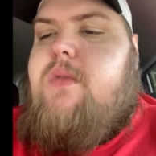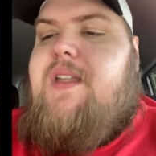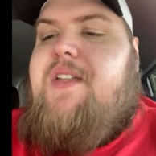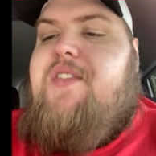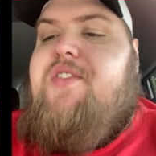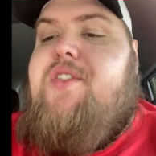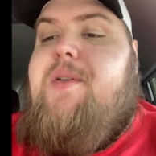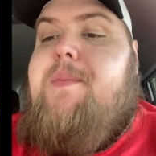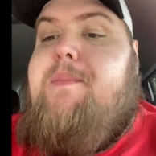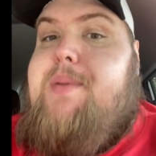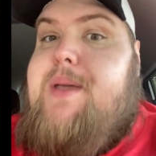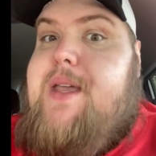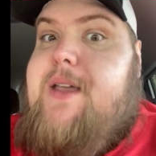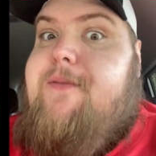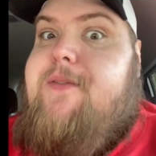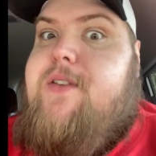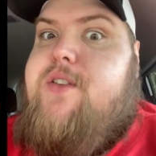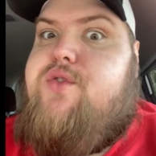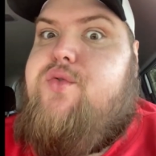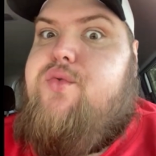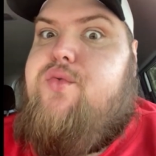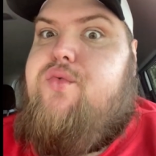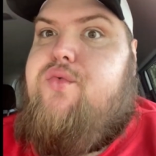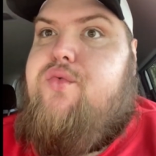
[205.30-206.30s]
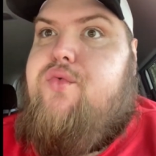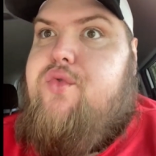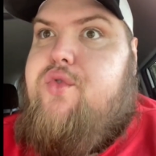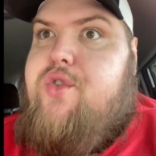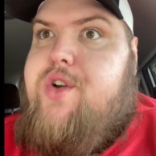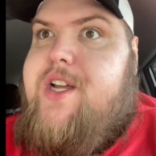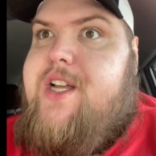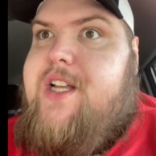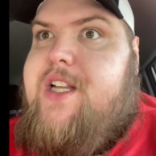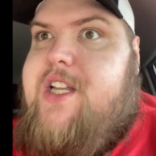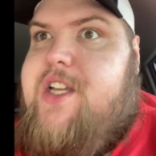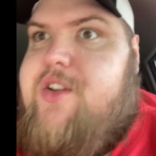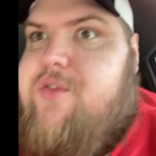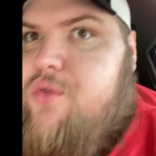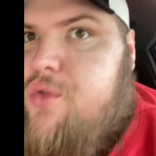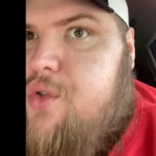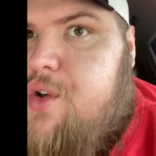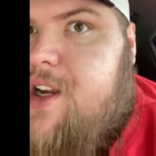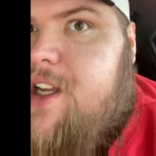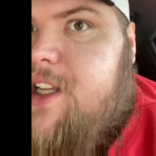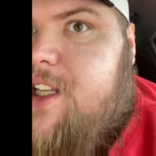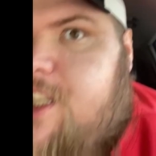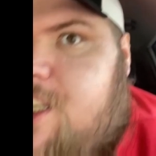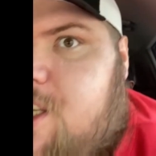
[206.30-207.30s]
The beef is really,
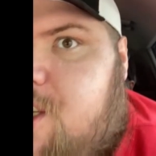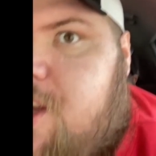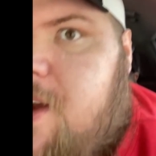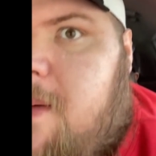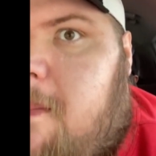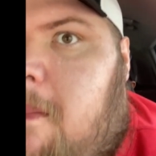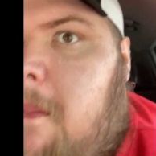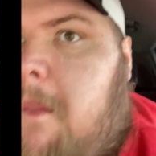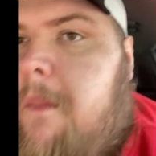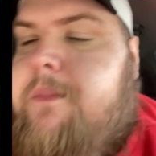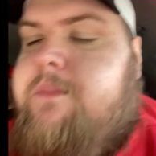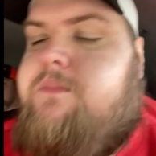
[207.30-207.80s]
really good.